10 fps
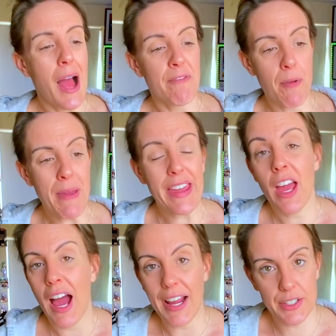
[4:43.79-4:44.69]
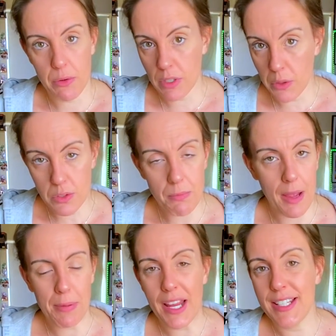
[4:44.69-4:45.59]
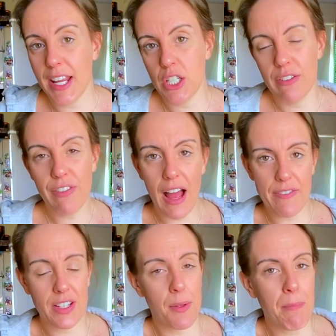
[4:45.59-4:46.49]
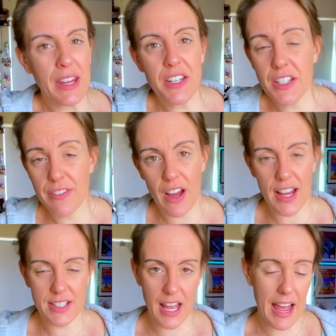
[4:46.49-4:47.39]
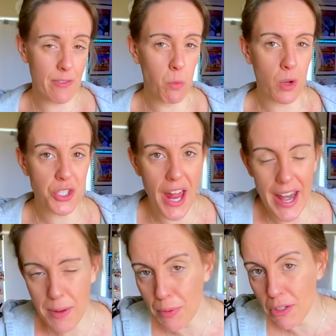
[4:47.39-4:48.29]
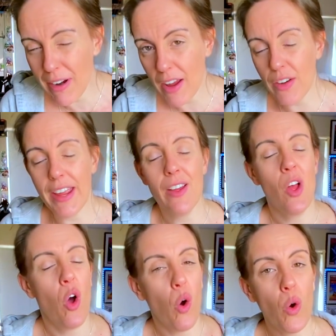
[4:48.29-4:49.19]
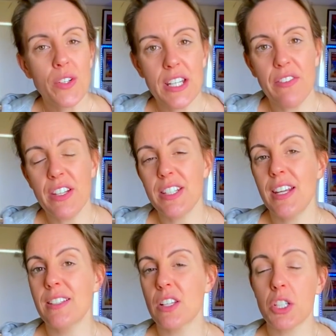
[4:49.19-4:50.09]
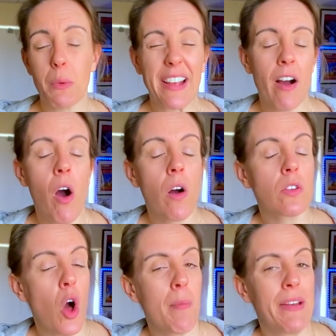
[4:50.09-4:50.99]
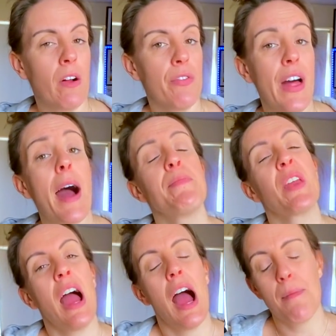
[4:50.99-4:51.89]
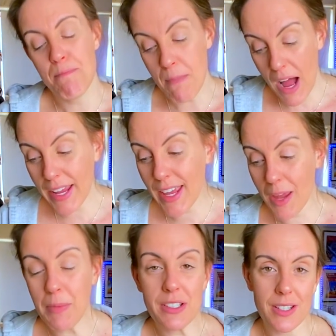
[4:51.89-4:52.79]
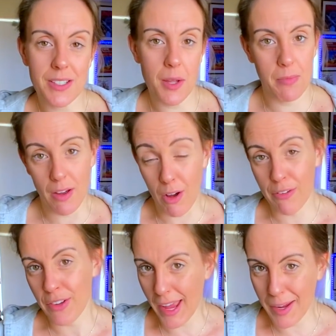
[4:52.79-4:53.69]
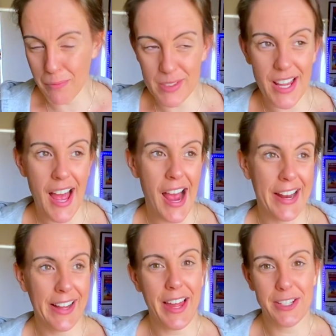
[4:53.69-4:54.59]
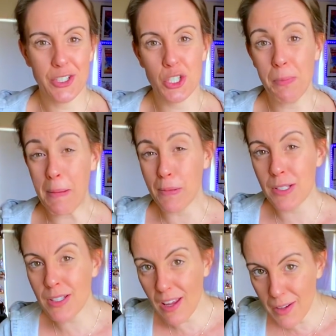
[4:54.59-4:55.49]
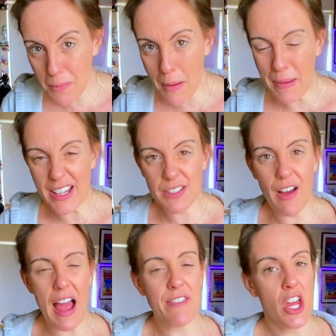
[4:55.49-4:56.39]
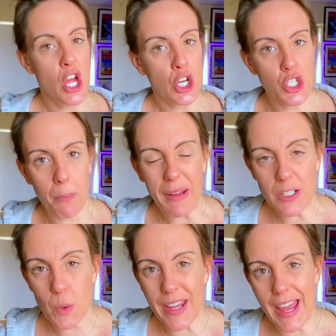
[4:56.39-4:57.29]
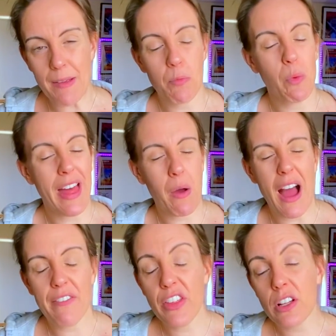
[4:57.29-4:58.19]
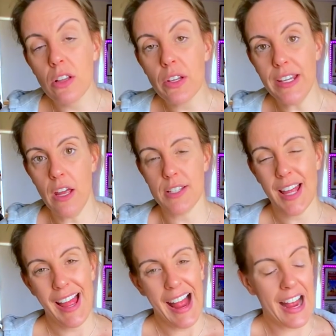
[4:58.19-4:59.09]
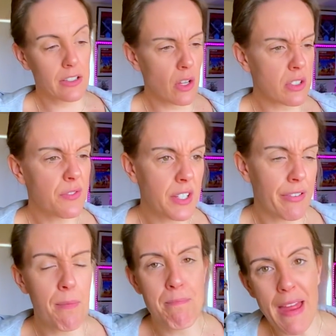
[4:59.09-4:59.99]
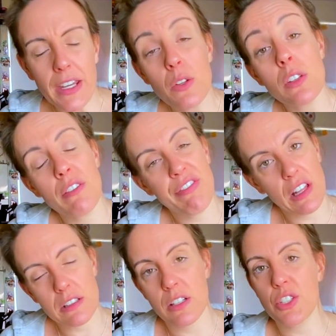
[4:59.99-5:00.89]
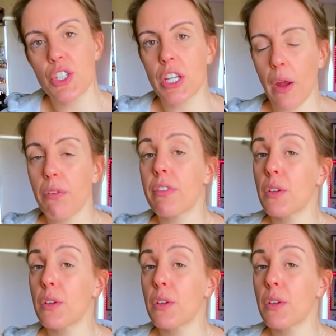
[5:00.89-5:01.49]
For me, I don't use my PlayStation 5 as a media device. I haven't watched any Blu-ray on it or DVDs, so I can't comment on that. my gaming system are for games, and I like to just be able to turn on my PS5, jump into a game without having the clunkiness and lots of different menus and filters to go through.